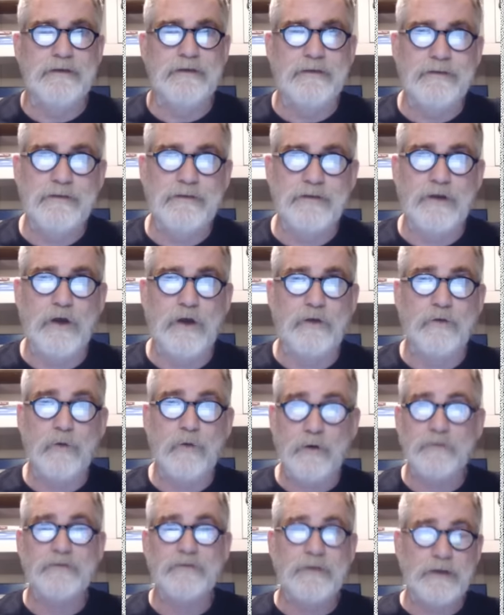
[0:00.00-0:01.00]
You know, of
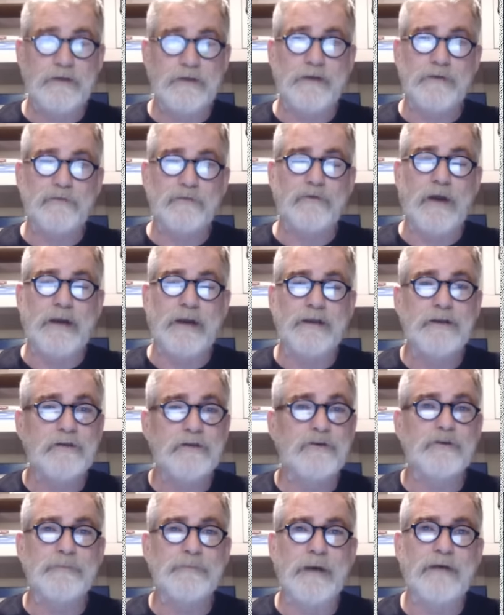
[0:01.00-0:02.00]
course, and he was right. He
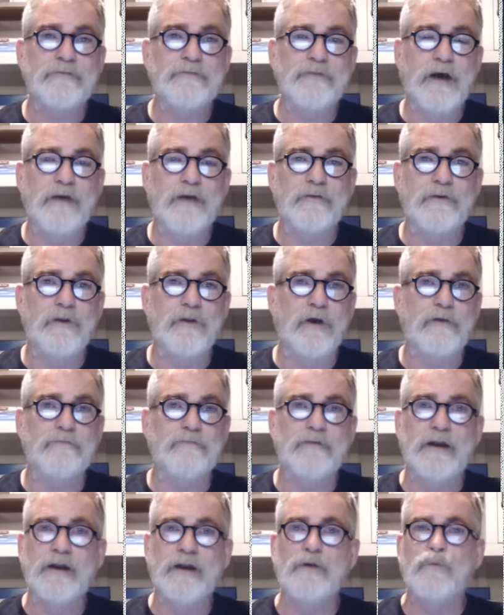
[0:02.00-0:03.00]
knew my father in law
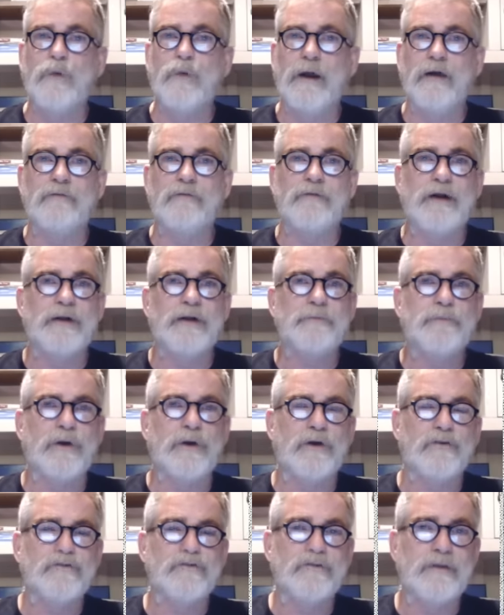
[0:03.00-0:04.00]
very well, very
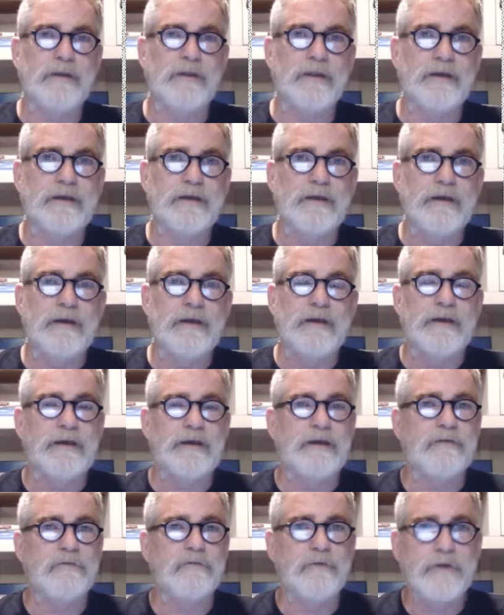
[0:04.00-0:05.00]
personally.
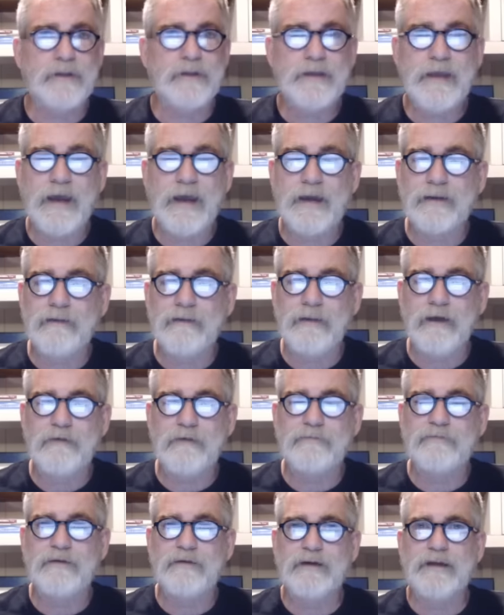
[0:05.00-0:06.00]
He really had a
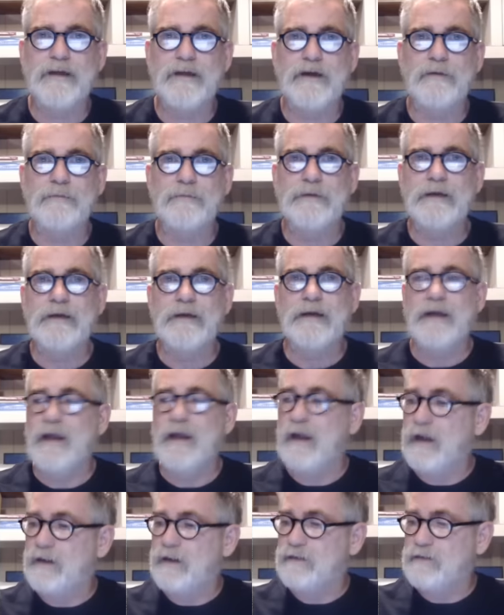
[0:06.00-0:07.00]
love for him.
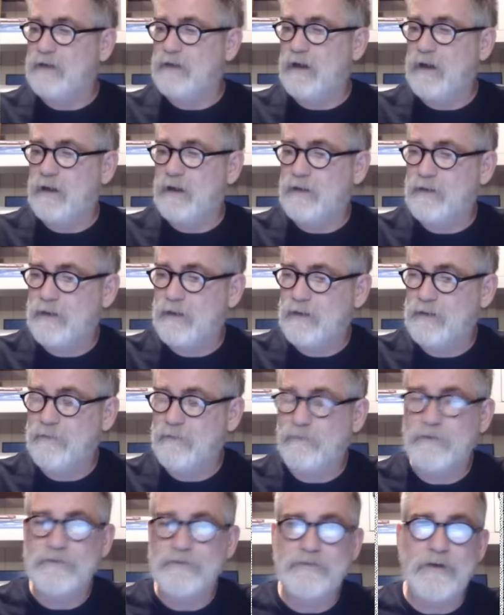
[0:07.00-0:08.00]
And, uh, and
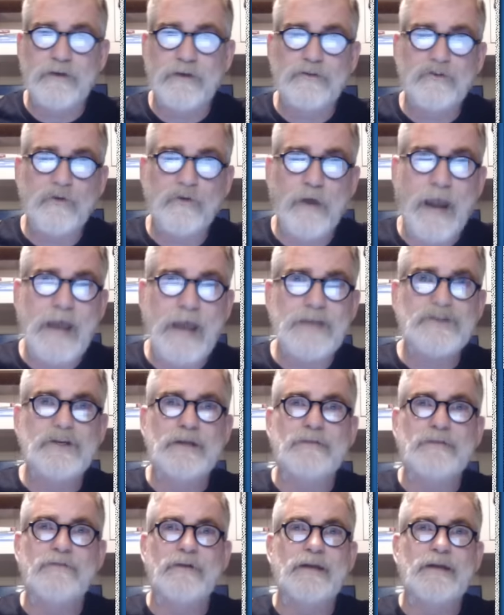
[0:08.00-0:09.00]
it was a
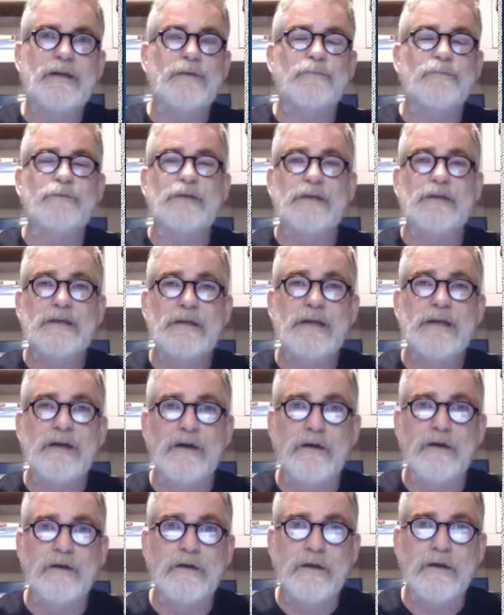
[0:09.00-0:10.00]
tragedy for him to
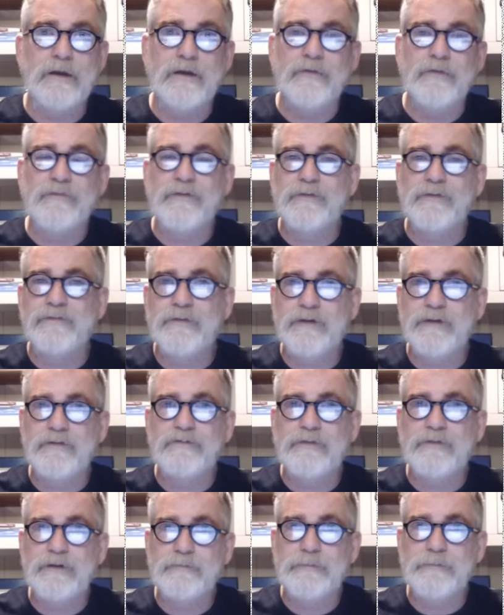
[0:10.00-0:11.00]
hear that
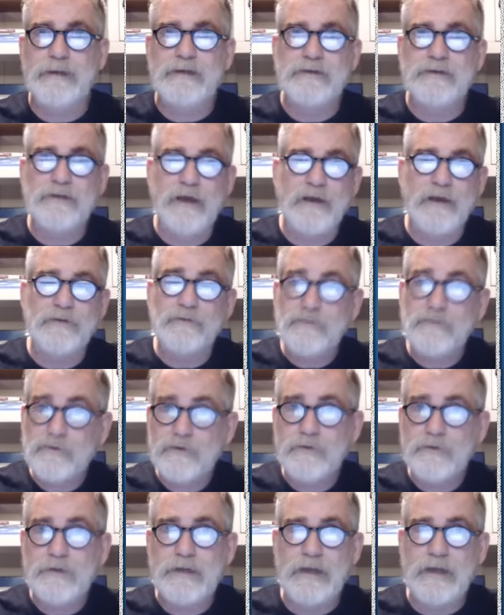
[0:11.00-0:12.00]
this had been done
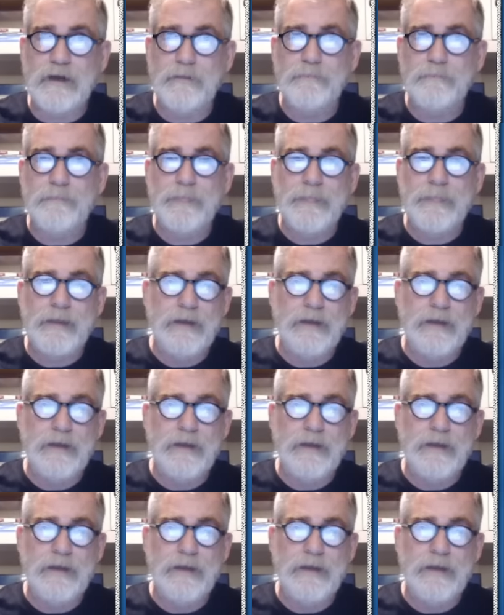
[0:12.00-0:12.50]
to him.